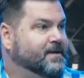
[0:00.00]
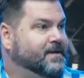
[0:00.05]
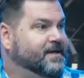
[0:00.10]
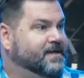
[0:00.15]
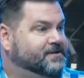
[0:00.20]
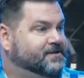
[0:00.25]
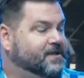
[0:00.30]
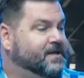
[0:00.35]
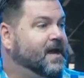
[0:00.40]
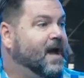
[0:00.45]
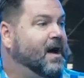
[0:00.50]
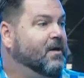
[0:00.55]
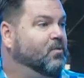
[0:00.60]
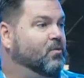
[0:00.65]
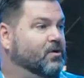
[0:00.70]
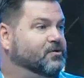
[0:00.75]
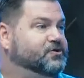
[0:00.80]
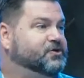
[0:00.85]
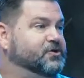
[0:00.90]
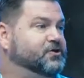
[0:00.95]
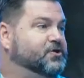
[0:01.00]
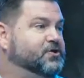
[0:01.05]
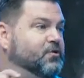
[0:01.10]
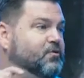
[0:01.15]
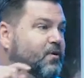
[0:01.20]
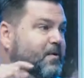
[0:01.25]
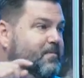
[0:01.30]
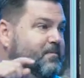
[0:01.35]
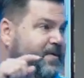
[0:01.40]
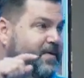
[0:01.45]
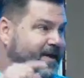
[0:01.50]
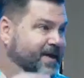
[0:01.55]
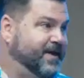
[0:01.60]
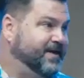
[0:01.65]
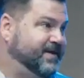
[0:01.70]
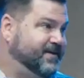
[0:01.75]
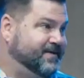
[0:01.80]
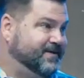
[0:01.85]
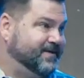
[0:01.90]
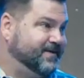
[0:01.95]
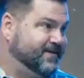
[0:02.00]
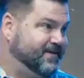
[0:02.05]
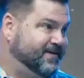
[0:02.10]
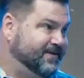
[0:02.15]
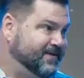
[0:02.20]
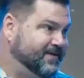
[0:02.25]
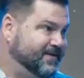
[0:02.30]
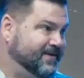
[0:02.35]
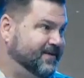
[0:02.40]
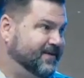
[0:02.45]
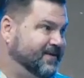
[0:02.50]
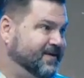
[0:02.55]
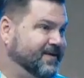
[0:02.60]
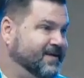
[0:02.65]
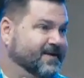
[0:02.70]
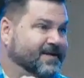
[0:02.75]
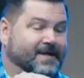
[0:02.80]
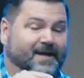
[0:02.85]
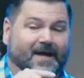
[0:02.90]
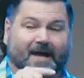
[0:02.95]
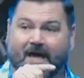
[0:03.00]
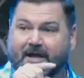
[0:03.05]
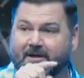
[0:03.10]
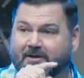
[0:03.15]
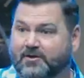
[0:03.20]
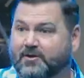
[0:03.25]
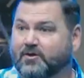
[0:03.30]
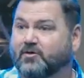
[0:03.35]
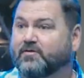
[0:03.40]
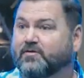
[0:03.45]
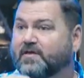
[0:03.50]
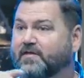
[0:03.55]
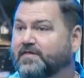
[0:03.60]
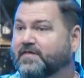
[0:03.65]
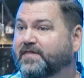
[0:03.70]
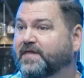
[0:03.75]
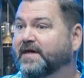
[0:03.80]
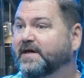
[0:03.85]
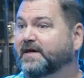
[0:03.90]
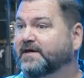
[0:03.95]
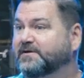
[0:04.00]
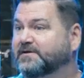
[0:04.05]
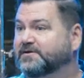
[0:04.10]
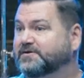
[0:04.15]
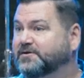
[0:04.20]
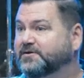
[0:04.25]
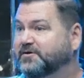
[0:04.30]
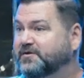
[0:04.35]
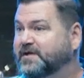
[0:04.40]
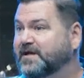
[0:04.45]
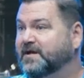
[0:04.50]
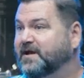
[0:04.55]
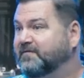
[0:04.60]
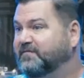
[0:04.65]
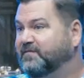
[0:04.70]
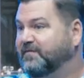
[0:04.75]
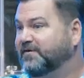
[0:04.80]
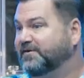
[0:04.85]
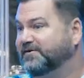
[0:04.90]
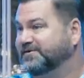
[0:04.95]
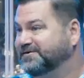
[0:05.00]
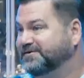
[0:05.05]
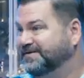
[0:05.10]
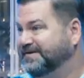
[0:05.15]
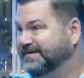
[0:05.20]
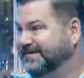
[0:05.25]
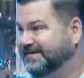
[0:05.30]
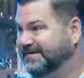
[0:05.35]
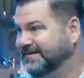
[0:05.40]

said, I want you to repent and do the things you did at first.